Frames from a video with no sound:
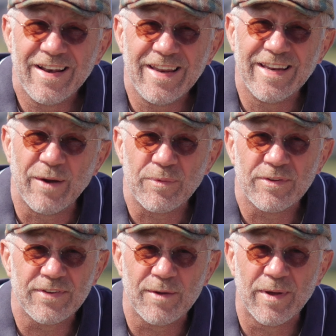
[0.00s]
leading up to
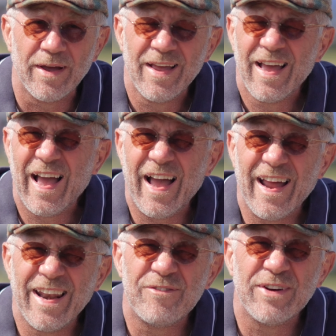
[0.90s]
the summer
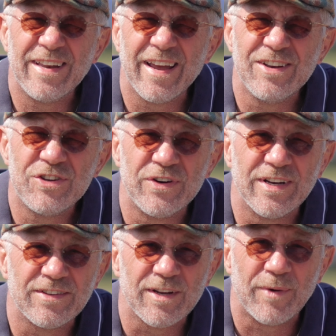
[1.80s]
and every day during
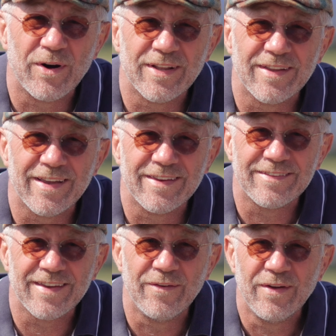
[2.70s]
the summer holidays.
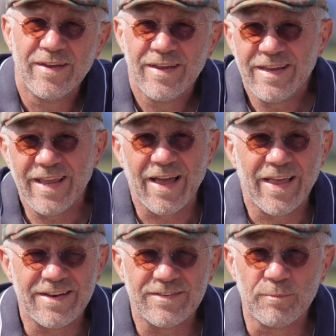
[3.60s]
So yeah,
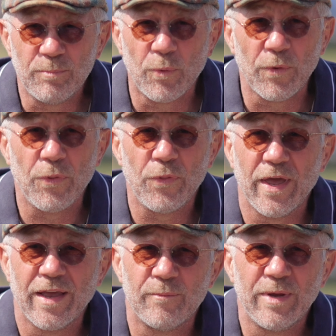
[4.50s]
it's an important
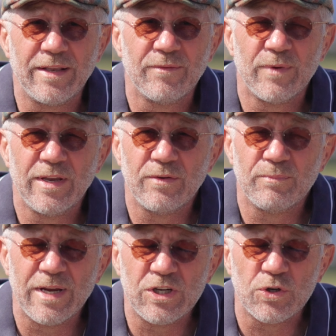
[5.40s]
thing, and we
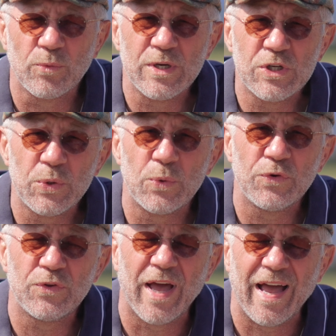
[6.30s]
make sure we
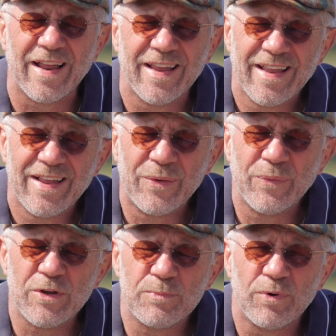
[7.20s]
source all
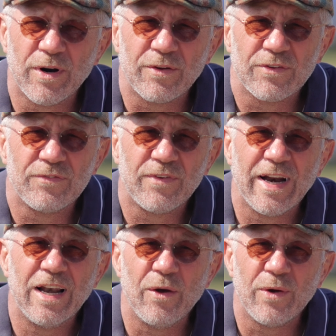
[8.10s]
those products
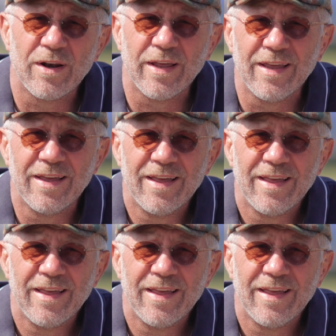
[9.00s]
very locally.